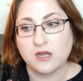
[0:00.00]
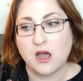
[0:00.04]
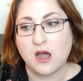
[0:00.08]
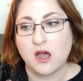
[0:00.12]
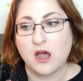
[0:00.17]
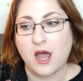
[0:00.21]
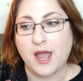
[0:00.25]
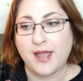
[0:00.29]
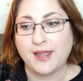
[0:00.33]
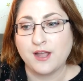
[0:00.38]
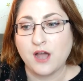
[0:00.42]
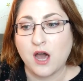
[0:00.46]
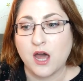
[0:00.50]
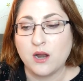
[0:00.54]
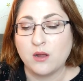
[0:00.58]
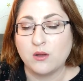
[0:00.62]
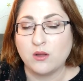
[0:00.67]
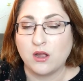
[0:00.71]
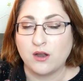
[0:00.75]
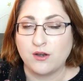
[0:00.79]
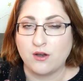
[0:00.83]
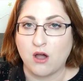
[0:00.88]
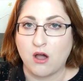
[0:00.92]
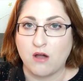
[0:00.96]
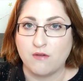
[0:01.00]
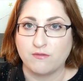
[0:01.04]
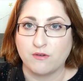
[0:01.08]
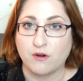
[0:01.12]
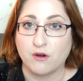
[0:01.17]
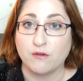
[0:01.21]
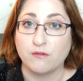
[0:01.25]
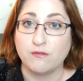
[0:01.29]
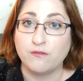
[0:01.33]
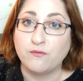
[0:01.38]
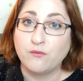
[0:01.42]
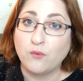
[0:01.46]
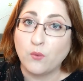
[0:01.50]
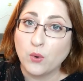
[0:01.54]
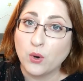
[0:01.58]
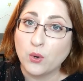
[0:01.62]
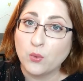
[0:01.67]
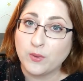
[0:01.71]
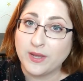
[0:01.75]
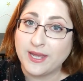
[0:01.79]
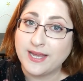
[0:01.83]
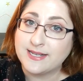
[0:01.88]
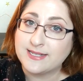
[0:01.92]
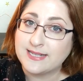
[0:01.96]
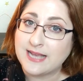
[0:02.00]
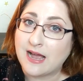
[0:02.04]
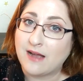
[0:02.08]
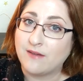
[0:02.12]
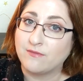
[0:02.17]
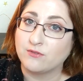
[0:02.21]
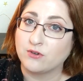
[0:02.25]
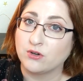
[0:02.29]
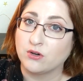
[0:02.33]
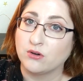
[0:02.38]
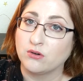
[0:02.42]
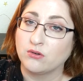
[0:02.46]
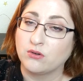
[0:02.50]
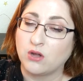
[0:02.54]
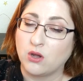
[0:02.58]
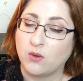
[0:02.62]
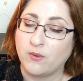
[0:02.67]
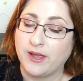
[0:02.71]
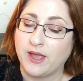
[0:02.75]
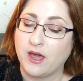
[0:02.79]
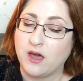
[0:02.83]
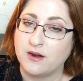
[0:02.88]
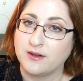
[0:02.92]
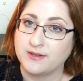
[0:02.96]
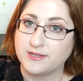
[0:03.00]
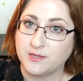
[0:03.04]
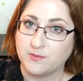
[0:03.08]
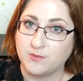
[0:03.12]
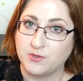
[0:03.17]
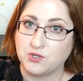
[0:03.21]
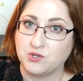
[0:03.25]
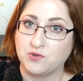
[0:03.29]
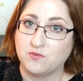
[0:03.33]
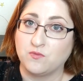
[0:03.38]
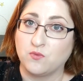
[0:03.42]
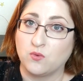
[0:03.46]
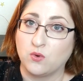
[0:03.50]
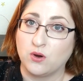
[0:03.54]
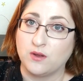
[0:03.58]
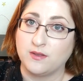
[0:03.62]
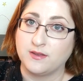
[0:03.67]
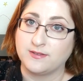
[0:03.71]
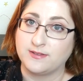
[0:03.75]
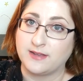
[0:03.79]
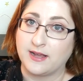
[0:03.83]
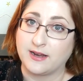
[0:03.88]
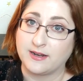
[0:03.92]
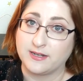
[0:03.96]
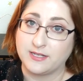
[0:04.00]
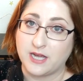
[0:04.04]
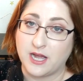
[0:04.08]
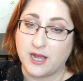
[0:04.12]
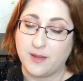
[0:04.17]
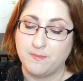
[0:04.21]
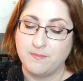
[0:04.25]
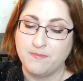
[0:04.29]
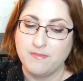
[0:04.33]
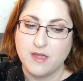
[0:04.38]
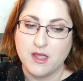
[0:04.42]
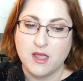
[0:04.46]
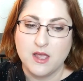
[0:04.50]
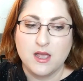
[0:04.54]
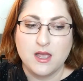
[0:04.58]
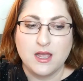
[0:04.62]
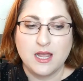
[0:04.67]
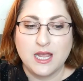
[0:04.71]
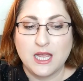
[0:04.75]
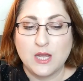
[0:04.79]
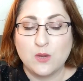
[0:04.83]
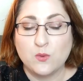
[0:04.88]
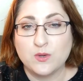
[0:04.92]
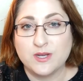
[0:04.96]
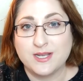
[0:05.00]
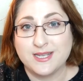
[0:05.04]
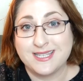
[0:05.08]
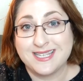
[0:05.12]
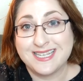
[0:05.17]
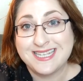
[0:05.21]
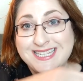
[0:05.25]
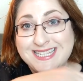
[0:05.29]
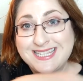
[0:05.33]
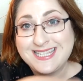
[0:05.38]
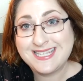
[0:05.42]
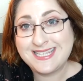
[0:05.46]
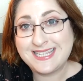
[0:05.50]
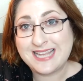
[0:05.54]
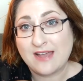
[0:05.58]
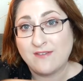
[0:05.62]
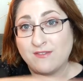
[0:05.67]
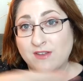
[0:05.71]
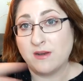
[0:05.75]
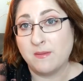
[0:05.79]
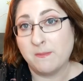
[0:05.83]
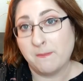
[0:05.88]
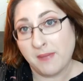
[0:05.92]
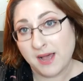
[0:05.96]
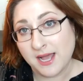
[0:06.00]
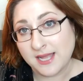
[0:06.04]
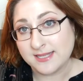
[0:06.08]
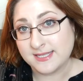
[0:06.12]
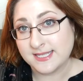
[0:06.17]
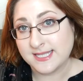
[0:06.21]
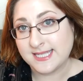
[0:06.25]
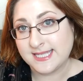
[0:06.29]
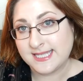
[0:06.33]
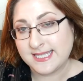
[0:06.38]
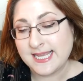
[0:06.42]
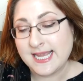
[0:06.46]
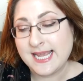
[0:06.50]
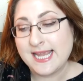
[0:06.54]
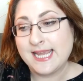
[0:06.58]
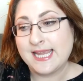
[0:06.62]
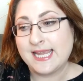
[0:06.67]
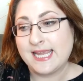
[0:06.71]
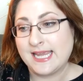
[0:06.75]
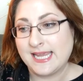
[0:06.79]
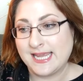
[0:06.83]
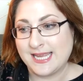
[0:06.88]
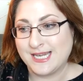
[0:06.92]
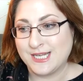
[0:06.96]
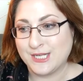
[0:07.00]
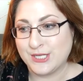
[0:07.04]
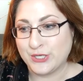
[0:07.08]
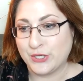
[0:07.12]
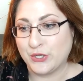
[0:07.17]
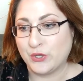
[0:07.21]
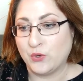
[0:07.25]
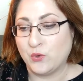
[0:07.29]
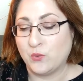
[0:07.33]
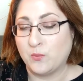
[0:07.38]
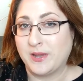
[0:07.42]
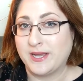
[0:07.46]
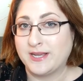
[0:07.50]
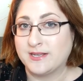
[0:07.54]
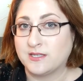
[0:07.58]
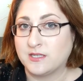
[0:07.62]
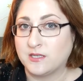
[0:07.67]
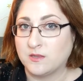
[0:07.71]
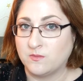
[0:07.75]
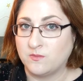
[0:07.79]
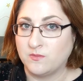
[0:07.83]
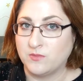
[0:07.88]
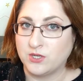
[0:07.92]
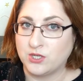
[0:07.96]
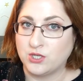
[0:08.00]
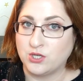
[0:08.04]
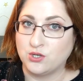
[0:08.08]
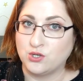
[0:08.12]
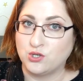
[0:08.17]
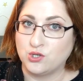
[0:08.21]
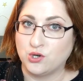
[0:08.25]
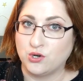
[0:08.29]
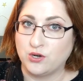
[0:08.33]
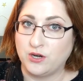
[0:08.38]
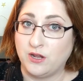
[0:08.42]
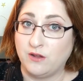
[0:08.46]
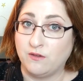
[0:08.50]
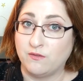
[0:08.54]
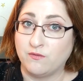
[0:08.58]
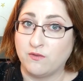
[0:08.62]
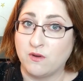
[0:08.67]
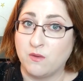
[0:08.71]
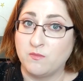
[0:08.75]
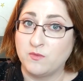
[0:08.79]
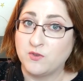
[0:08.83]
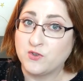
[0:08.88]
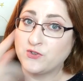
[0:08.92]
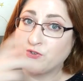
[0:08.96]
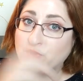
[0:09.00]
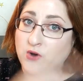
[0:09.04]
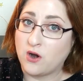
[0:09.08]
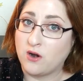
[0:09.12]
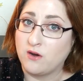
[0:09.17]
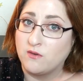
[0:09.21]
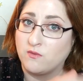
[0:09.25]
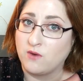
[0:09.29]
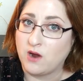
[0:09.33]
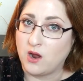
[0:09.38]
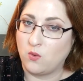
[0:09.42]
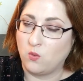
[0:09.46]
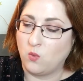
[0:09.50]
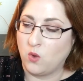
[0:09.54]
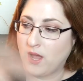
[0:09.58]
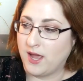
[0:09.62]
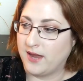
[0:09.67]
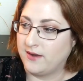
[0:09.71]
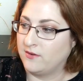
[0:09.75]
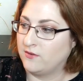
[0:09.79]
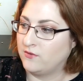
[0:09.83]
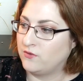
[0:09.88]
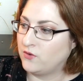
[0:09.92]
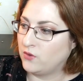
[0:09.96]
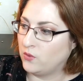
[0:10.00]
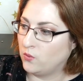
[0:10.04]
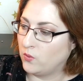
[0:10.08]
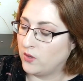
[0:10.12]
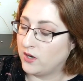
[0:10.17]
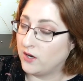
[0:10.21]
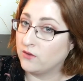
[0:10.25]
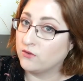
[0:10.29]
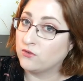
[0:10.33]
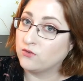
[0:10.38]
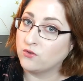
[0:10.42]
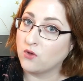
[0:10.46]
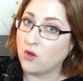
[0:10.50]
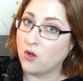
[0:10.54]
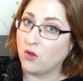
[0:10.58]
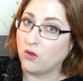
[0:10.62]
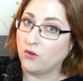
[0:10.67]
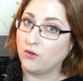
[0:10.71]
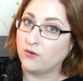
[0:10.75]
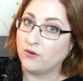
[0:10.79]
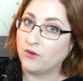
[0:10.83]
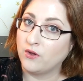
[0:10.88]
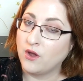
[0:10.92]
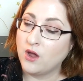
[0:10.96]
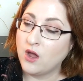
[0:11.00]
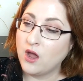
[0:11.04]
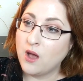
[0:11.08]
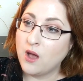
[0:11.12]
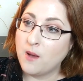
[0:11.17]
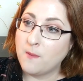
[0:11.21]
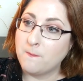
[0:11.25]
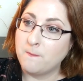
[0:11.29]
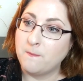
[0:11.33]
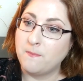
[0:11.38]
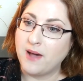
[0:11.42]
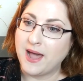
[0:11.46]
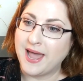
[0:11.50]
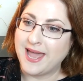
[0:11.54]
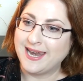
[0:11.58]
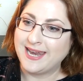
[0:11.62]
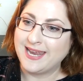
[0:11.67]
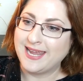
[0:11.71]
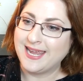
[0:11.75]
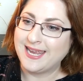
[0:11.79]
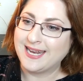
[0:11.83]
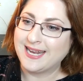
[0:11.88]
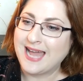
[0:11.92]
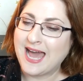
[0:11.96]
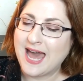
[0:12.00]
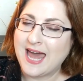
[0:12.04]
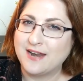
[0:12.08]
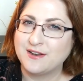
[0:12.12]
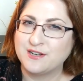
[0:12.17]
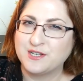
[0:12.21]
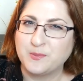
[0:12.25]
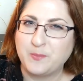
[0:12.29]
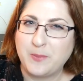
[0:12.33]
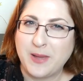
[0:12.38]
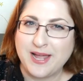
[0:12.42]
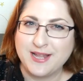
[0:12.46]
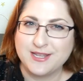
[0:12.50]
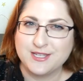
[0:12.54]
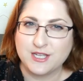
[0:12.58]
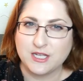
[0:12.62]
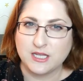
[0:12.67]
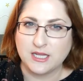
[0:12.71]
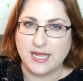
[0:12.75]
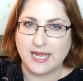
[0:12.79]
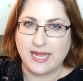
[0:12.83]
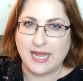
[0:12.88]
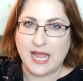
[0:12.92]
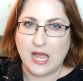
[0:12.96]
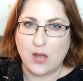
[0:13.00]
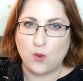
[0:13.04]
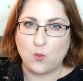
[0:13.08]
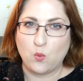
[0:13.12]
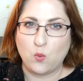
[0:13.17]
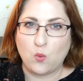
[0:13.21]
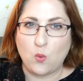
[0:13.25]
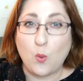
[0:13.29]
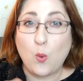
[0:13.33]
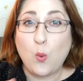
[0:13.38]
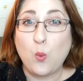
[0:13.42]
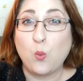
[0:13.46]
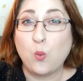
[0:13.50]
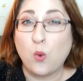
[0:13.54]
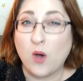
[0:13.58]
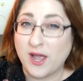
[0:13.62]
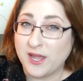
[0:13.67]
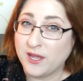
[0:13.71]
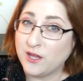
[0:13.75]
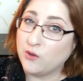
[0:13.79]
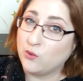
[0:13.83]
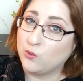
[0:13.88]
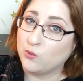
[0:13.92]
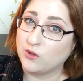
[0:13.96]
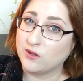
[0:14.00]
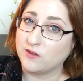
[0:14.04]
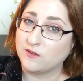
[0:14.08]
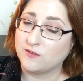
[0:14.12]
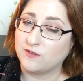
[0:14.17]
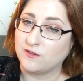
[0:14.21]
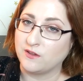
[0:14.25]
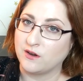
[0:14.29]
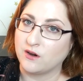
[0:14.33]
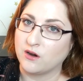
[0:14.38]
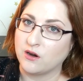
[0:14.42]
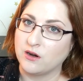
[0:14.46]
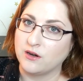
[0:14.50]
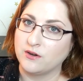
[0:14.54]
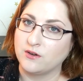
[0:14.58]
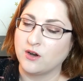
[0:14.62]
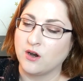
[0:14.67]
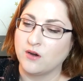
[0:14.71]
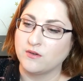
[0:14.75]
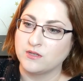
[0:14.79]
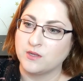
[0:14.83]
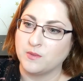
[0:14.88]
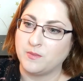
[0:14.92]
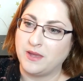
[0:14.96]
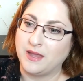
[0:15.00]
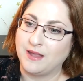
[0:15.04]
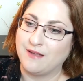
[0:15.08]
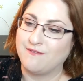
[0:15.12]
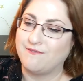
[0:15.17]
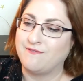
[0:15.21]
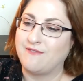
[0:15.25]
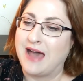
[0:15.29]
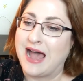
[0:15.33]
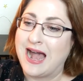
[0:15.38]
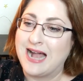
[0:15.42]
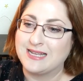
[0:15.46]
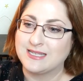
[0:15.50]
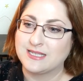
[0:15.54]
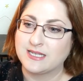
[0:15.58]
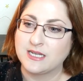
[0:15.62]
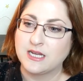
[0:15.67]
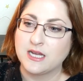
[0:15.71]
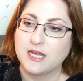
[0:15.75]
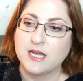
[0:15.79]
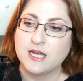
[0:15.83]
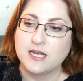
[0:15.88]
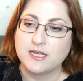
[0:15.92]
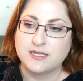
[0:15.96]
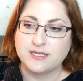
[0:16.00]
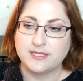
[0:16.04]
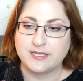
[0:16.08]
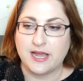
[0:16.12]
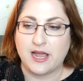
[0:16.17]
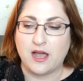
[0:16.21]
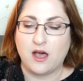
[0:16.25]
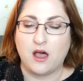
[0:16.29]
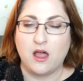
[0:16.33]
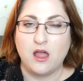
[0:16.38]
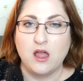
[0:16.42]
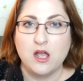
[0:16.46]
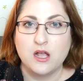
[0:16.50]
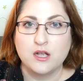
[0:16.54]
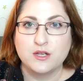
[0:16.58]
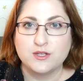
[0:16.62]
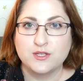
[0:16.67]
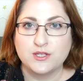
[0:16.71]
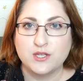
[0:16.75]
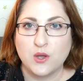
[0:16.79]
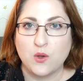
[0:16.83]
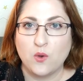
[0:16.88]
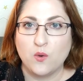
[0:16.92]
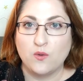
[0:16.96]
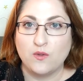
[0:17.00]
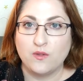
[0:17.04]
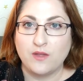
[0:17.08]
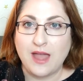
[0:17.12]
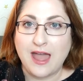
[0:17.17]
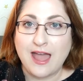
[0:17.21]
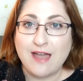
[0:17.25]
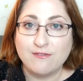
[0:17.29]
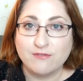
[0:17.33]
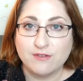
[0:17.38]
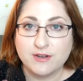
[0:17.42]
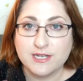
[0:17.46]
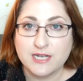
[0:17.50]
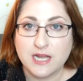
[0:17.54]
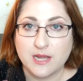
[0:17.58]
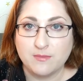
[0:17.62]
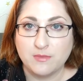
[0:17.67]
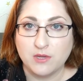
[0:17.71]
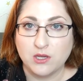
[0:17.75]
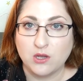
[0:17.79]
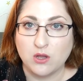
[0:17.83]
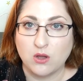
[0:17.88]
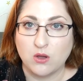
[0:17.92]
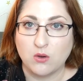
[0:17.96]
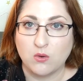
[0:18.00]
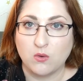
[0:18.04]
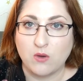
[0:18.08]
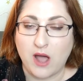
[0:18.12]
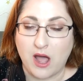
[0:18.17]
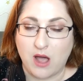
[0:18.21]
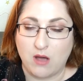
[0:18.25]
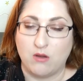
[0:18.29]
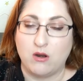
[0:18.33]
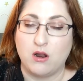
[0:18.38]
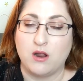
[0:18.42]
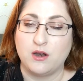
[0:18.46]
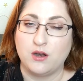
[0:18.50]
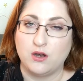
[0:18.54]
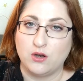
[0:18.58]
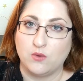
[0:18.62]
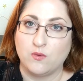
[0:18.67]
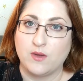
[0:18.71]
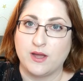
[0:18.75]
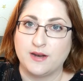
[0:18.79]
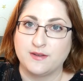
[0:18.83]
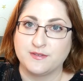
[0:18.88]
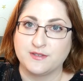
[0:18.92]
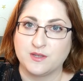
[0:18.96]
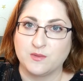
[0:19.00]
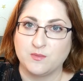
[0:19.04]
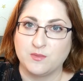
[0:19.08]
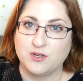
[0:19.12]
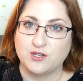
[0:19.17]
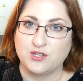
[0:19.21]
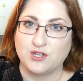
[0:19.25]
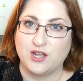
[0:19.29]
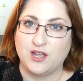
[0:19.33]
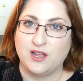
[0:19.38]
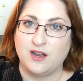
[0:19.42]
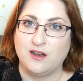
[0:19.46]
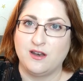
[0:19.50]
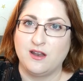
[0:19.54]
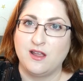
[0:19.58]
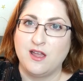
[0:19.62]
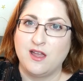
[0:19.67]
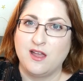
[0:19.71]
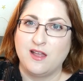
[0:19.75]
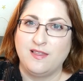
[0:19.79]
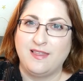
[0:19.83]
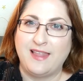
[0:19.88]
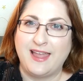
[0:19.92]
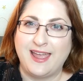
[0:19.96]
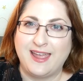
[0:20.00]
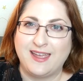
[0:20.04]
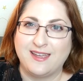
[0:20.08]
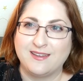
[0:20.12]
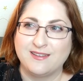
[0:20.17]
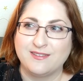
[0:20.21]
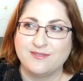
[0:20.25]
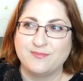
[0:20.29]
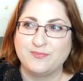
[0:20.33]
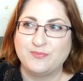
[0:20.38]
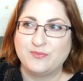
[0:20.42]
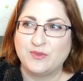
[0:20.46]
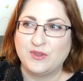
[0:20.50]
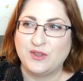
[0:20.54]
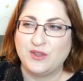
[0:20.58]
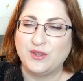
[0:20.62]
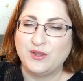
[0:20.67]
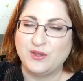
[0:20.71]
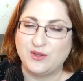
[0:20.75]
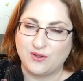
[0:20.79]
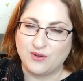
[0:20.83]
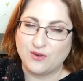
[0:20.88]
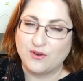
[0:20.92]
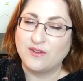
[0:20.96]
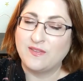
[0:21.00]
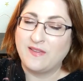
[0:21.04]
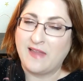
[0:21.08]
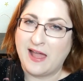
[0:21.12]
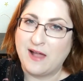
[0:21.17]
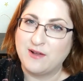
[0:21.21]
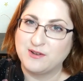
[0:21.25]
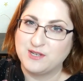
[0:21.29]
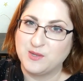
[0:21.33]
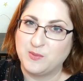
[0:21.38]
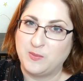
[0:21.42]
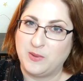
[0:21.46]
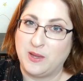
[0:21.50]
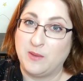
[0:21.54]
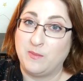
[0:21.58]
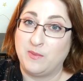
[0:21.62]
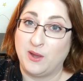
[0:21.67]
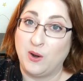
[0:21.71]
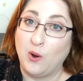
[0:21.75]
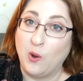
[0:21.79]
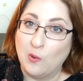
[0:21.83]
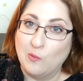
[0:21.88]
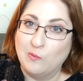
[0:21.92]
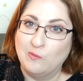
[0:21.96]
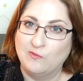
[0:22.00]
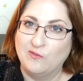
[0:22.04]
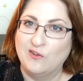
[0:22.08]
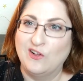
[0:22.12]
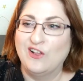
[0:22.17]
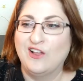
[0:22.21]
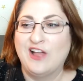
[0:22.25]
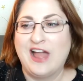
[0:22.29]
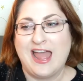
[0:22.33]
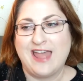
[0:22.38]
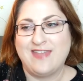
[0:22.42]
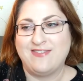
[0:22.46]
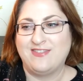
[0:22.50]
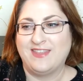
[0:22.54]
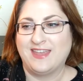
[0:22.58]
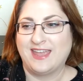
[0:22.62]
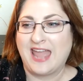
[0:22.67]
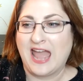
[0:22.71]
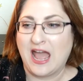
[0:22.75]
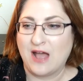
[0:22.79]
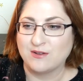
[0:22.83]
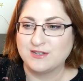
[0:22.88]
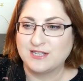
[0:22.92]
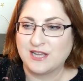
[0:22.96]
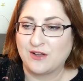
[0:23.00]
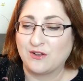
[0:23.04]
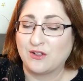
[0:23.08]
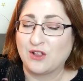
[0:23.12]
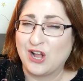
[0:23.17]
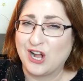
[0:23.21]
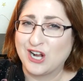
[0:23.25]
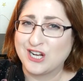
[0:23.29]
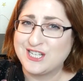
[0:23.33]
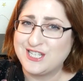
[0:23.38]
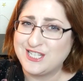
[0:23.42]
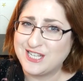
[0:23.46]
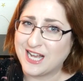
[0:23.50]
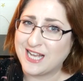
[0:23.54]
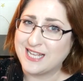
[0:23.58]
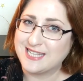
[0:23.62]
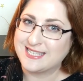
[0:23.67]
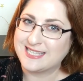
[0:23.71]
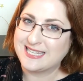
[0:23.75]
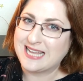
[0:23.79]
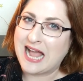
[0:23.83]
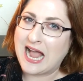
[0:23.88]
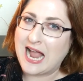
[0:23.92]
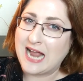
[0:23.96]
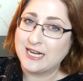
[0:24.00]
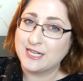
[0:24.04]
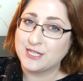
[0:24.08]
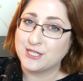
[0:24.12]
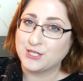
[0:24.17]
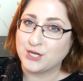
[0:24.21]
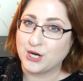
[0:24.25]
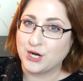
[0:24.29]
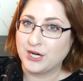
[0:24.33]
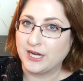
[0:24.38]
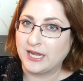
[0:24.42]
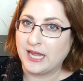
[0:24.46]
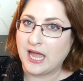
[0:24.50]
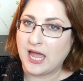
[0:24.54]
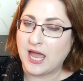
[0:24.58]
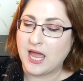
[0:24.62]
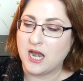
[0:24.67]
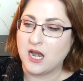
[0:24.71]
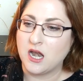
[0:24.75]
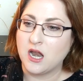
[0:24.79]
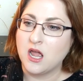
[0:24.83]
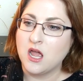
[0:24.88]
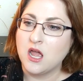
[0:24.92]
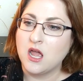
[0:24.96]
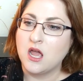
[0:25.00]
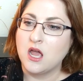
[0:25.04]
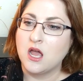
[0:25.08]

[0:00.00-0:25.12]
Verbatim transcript: Uh, I got a, an offer four weeks after going out on submission for the second time. It was seven months into my submission journey from the start of round one to when it sold. But it kind of depends on like what you consider in terms of being a fast sale. So every time you go out on a new round of submission, like you're allowed to be a bit hopeful, and the countdown clock does kind of start again.